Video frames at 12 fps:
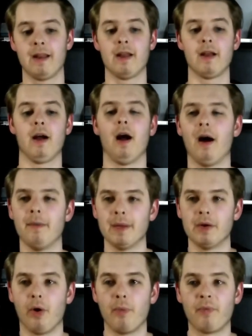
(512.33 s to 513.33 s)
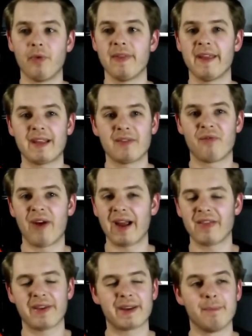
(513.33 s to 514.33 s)
And hopefully they can find
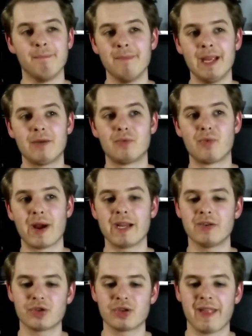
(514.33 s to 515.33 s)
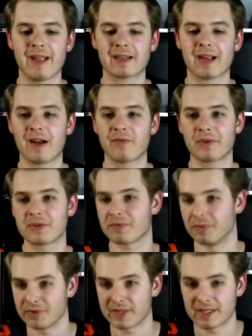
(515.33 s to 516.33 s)
like a mid-range in that conference. We'll
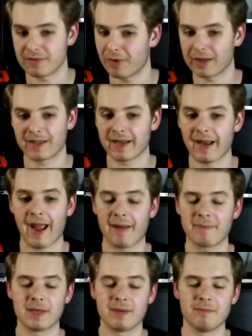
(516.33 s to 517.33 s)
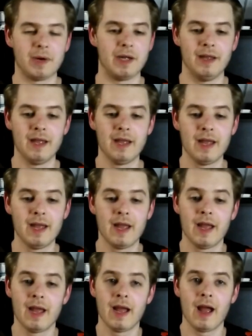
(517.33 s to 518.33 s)
see what can happen. But
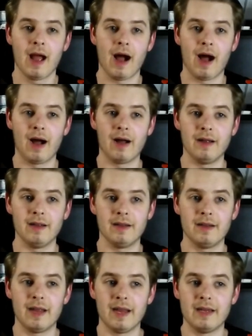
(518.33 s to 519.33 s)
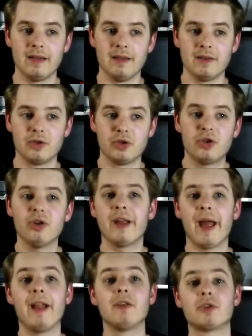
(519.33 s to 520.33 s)
a good
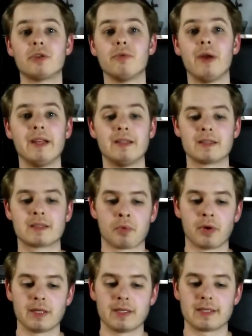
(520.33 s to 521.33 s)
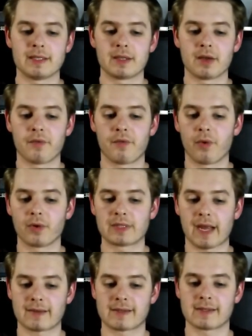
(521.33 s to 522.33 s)
end to a disappointing season for
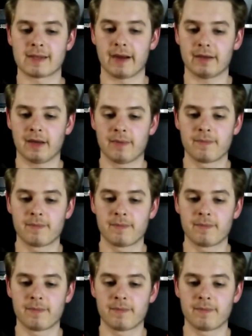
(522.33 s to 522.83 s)
Texas Tech.